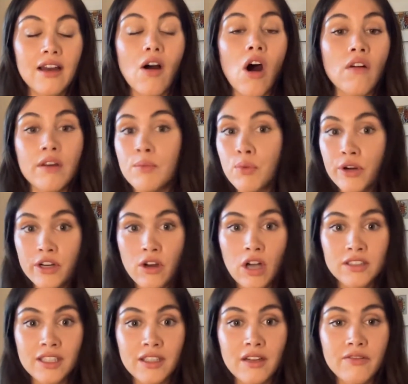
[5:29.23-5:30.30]
all important
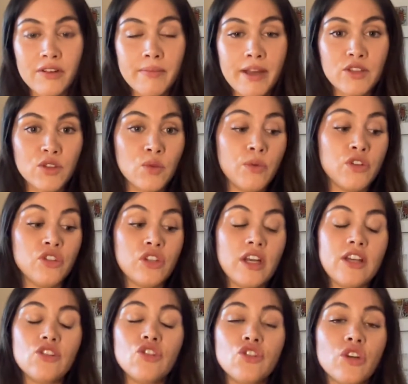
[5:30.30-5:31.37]
contact information, which
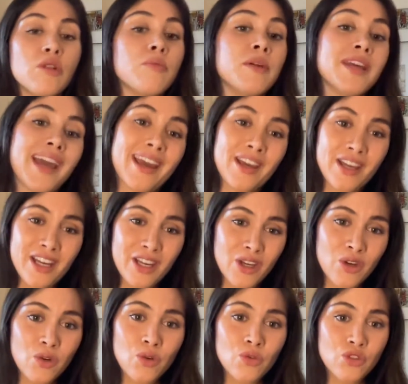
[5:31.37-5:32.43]
should be a
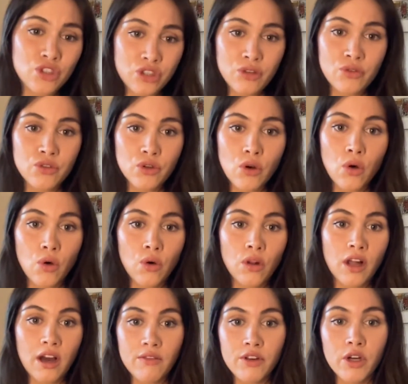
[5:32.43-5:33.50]
huge, huge goal
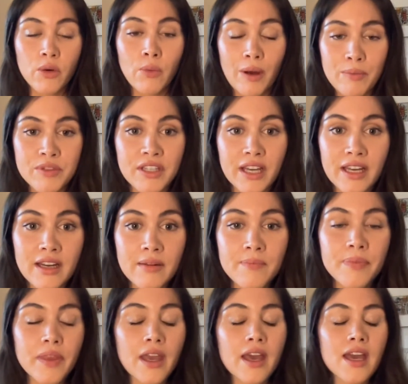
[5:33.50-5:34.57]
of your website.
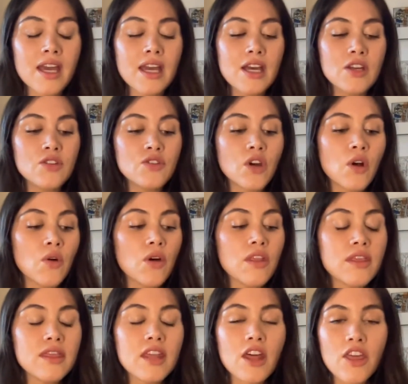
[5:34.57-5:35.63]

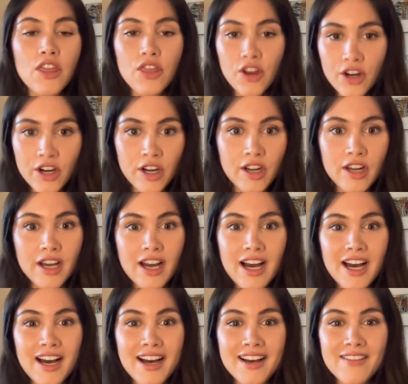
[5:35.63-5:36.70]
So the third
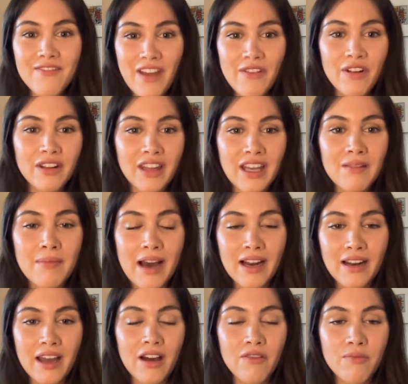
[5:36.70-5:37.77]
favorite lead
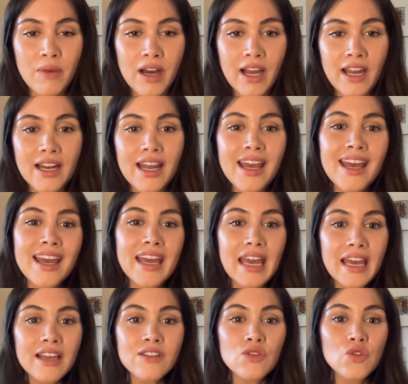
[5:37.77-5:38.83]
magnet of mine
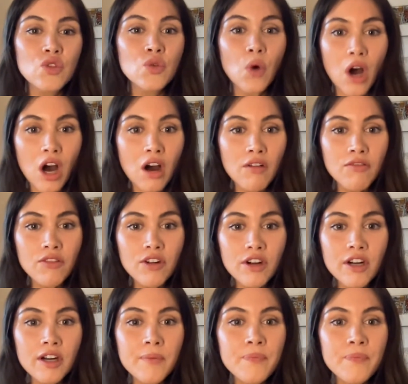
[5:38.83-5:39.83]
is to offer